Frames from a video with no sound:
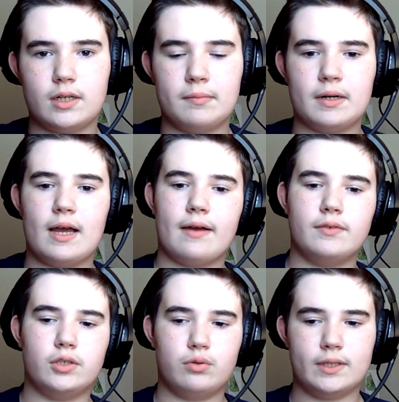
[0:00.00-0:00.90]
I'm gonna have
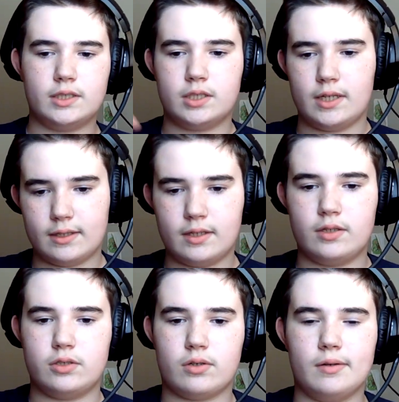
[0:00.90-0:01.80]
the Twitch in the
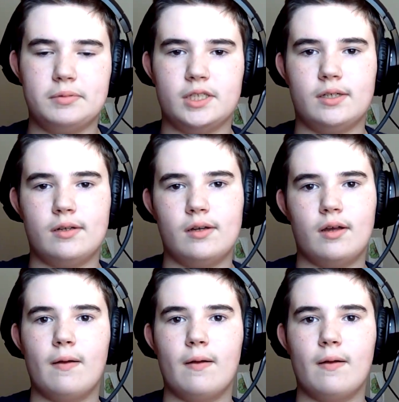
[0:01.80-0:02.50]
description